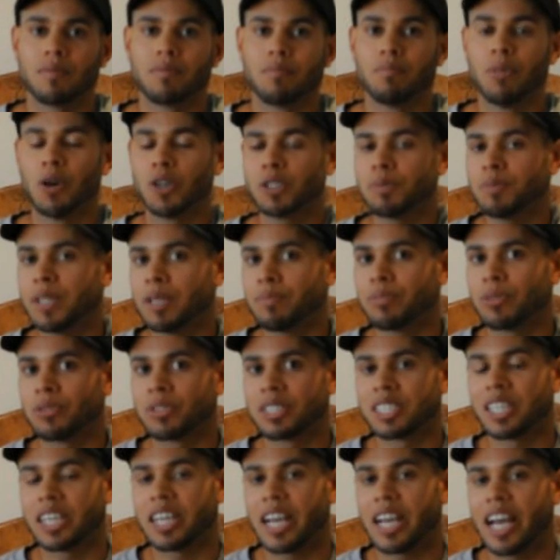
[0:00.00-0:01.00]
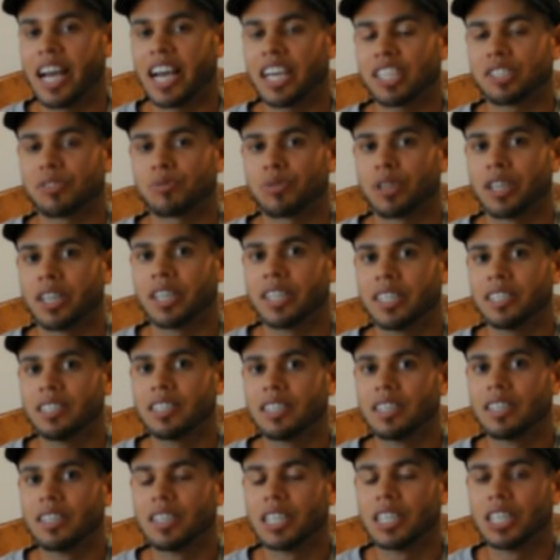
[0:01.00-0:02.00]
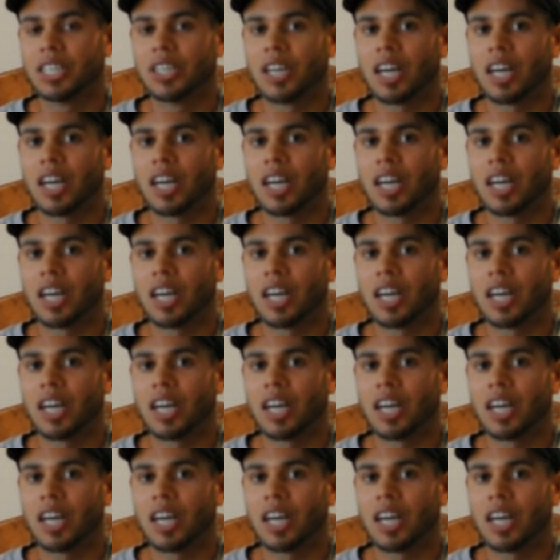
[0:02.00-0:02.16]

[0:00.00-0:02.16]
most people say ash red.